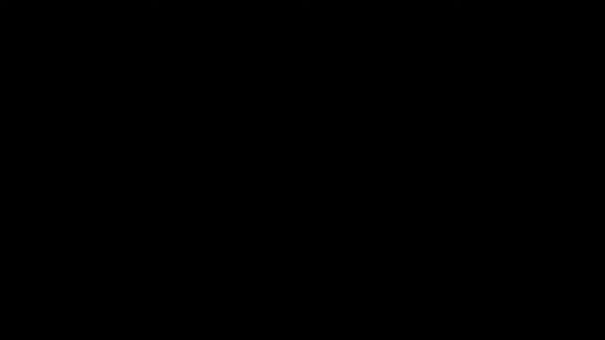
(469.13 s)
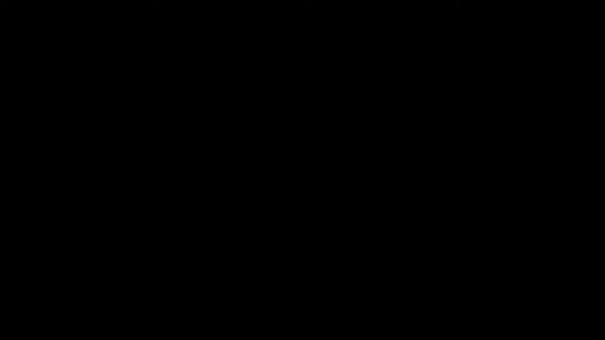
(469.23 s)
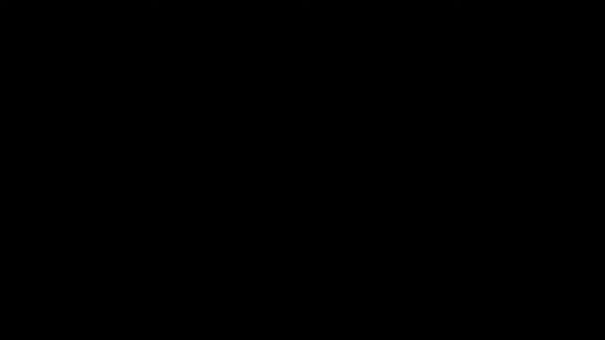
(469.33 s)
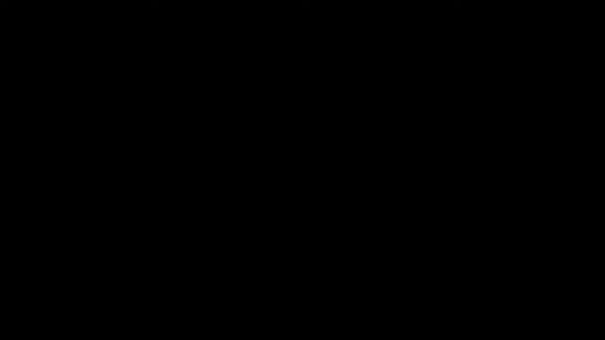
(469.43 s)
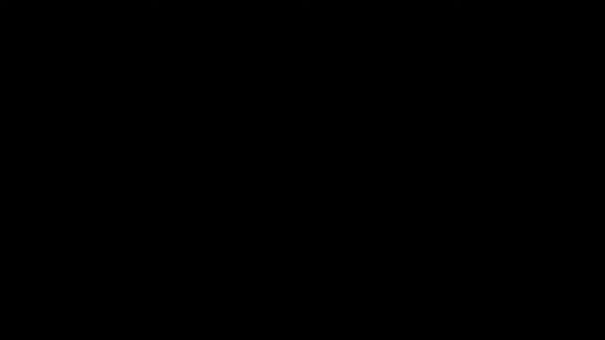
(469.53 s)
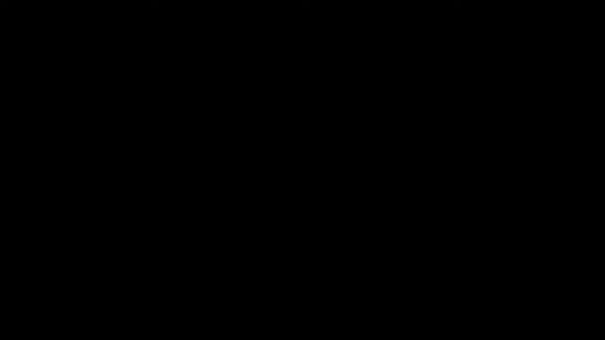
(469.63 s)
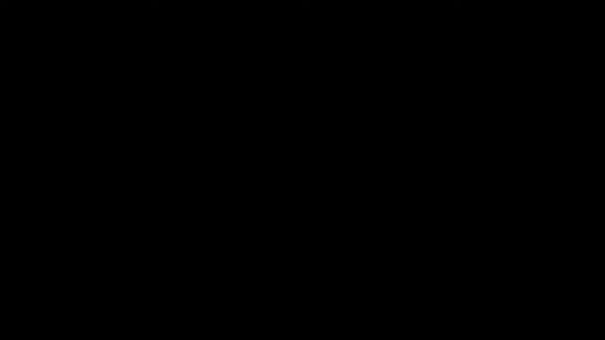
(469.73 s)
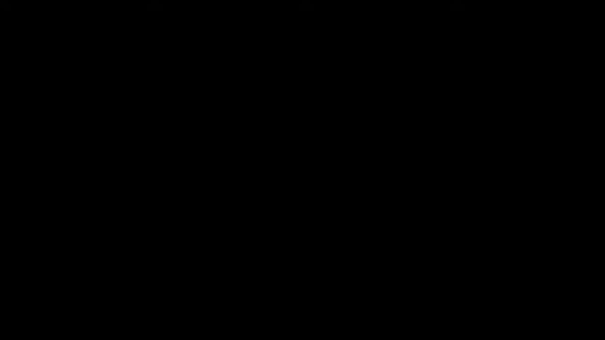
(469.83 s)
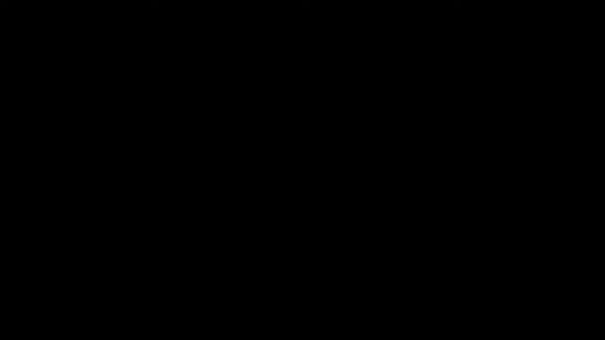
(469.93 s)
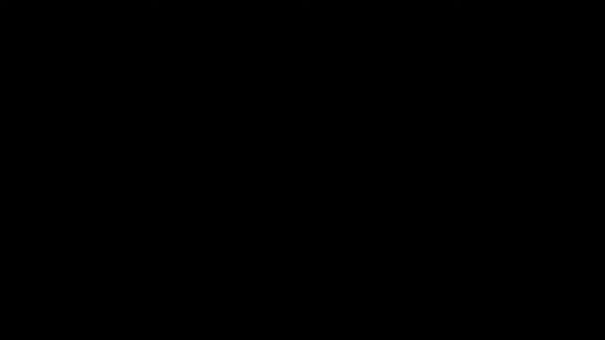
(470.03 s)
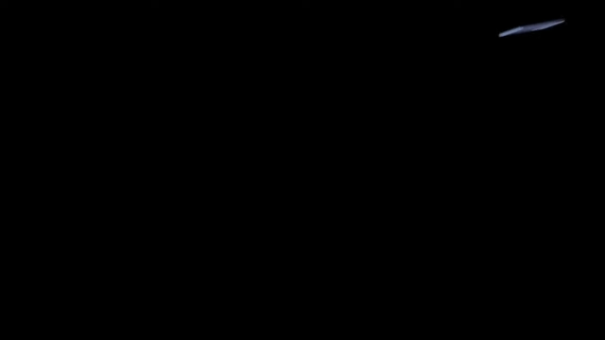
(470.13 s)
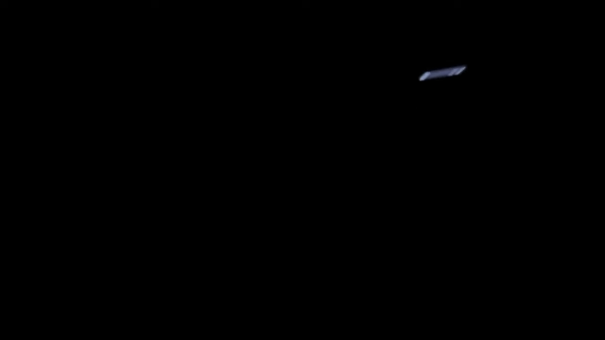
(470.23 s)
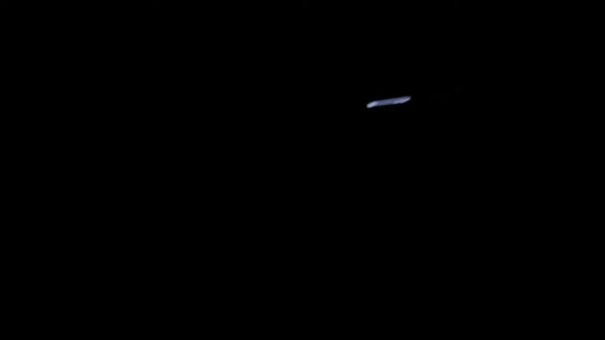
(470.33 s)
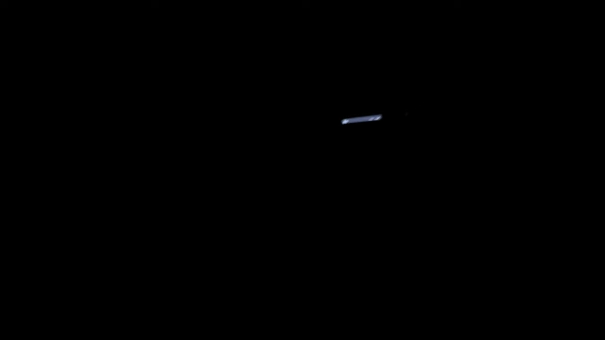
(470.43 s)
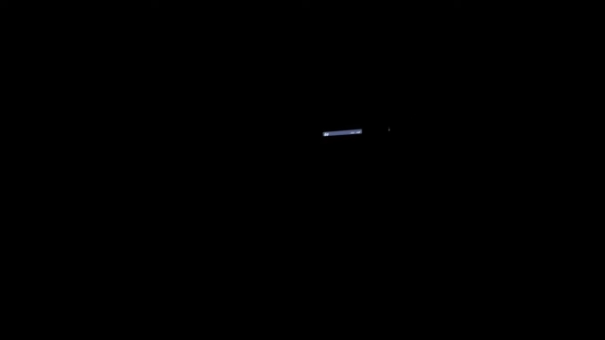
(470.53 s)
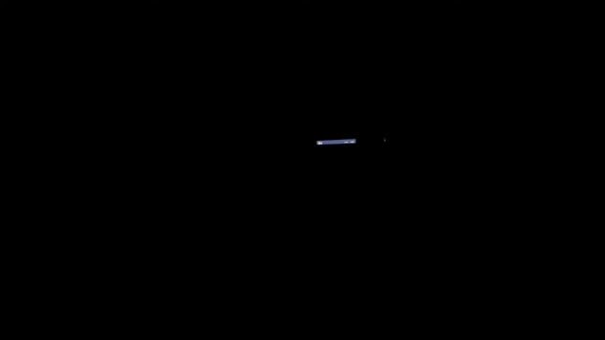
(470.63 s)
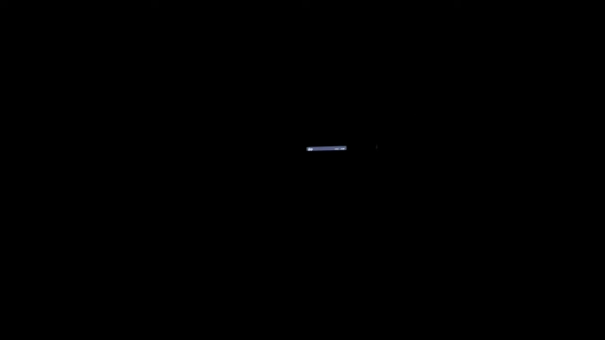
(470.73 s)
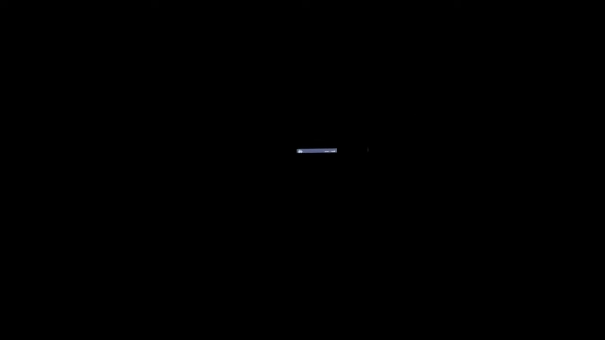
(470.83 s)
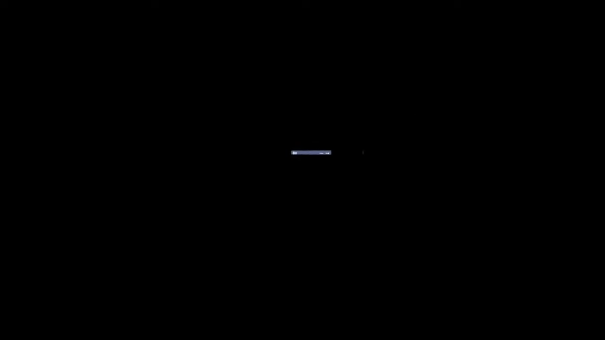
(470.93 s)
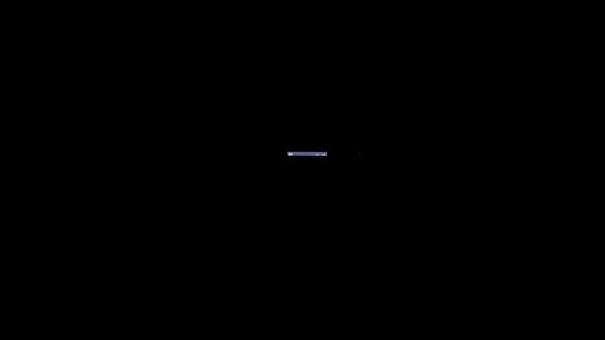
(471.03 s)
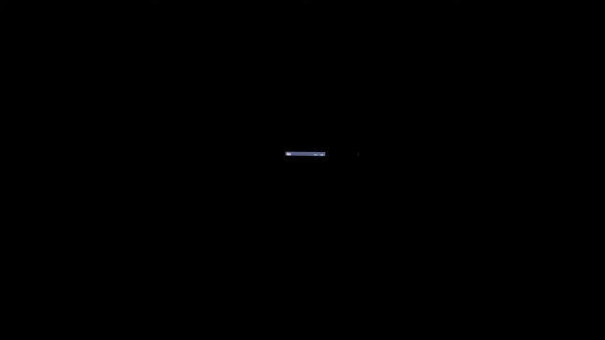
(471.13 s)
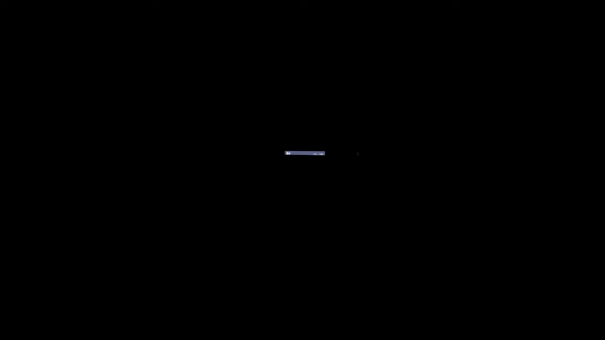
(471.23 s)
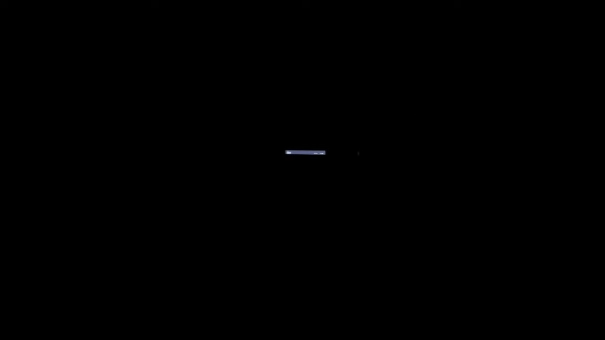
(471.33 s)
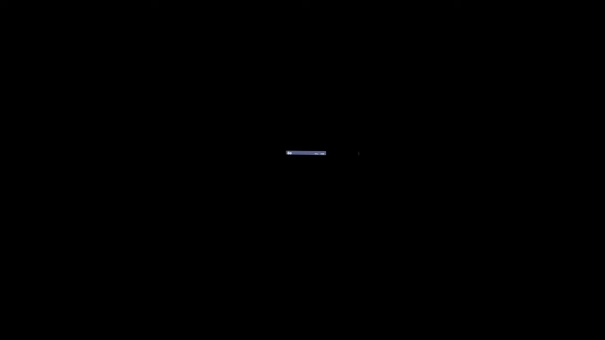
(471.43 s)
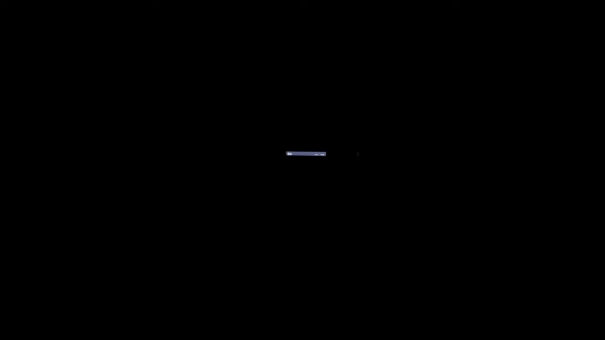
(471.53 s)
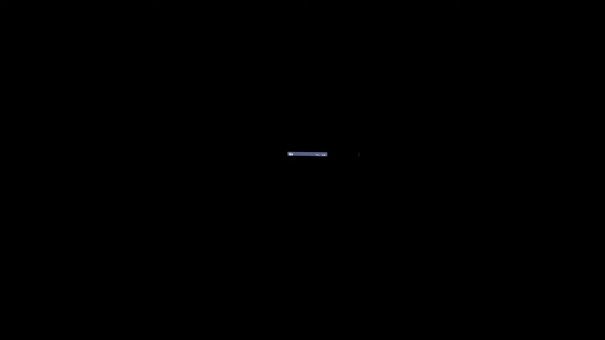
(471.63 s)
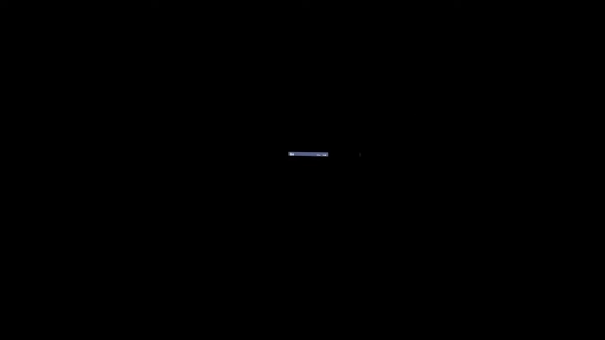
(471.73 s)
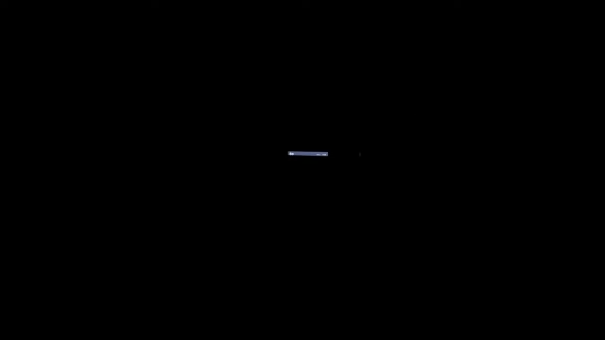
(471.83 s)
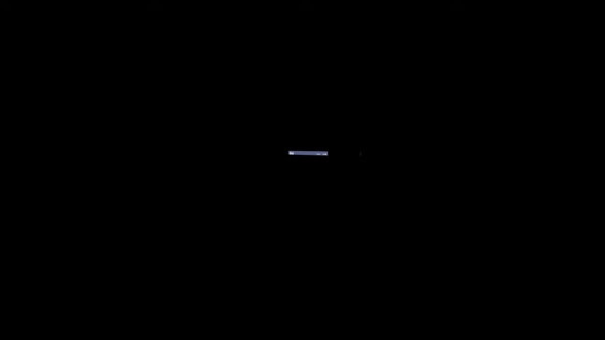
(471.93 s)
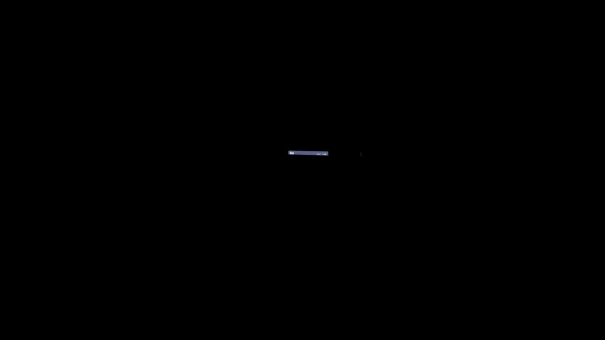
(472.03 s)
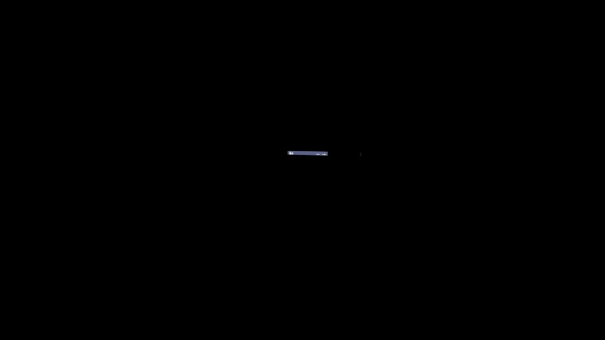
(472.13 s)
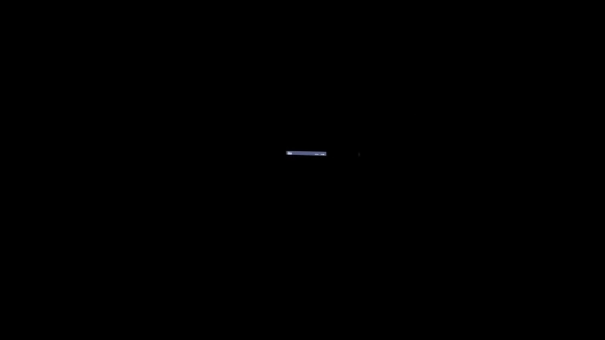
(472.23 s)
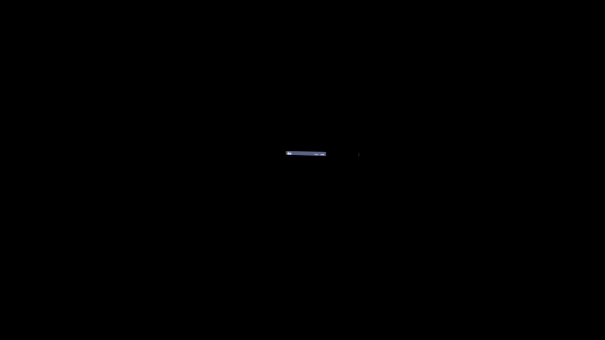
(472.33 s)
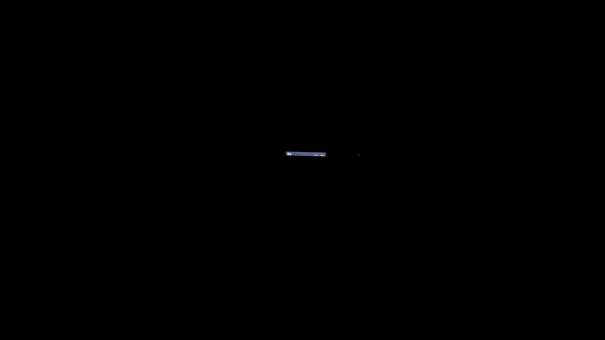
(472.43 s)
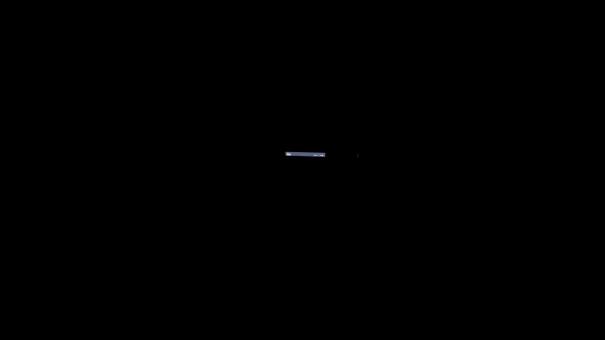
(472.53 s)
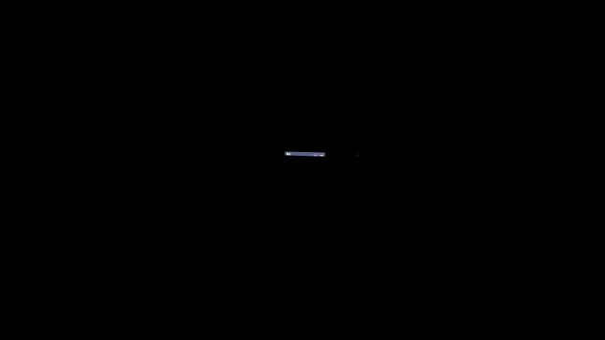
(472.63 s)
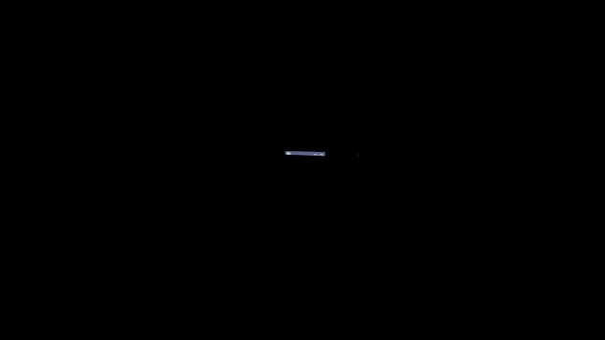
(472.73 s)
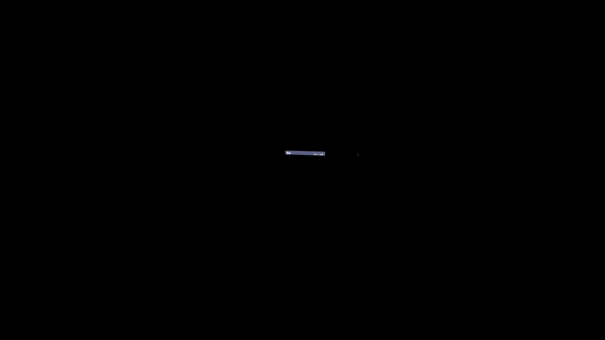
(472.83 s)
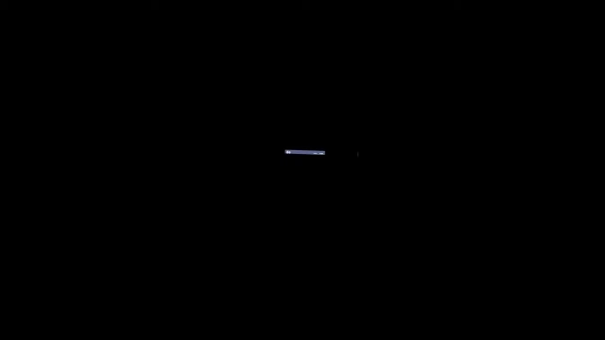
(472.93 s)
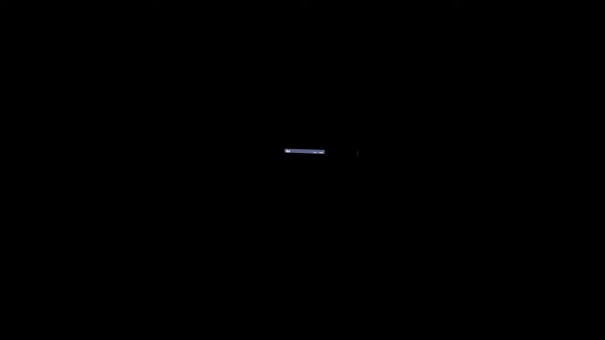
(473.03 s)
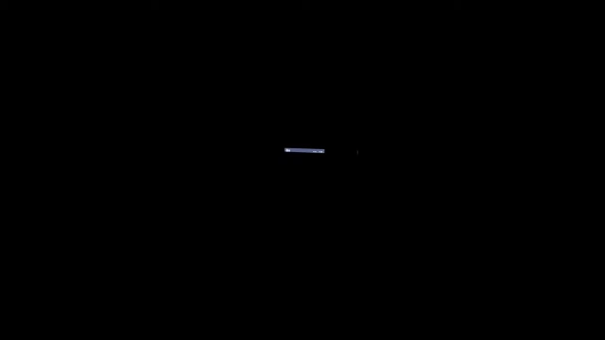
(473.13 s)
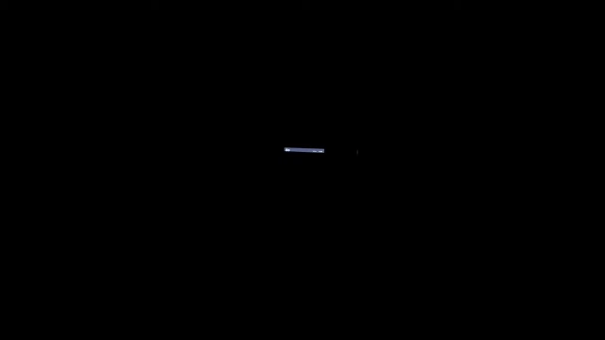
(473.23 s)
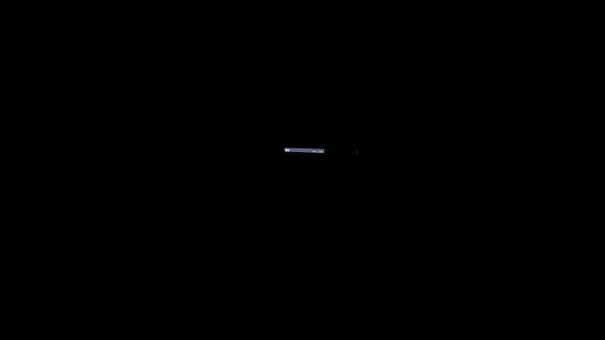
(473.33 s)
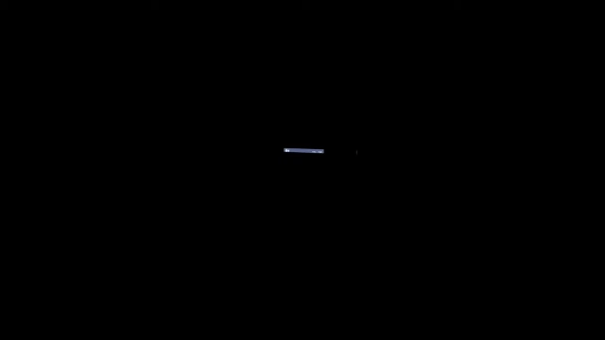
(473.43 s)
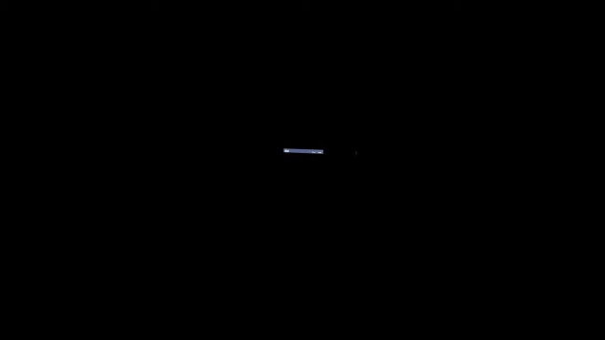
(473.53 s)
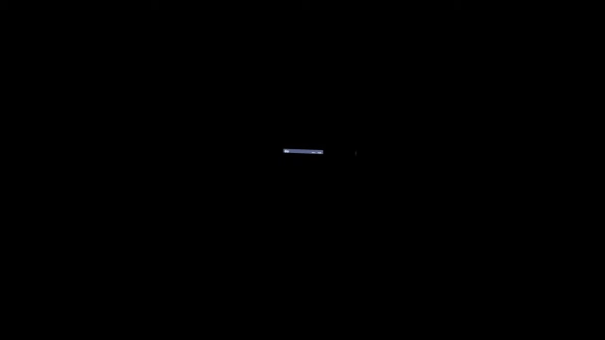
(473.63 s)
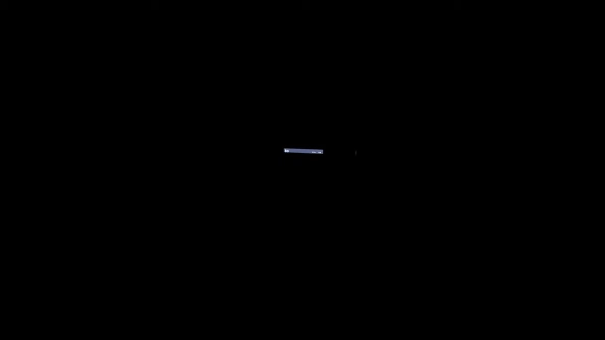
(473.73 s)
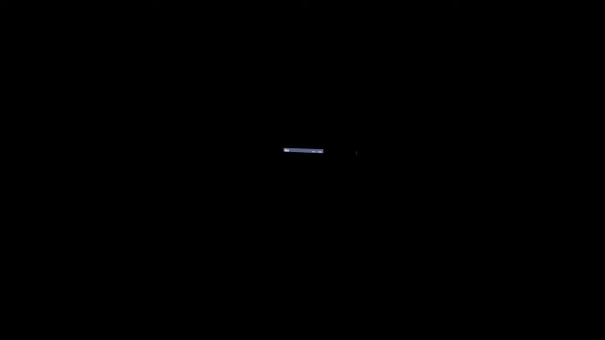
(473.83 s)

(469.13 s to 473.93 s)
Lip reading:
No face is visible, so there are no lips to read.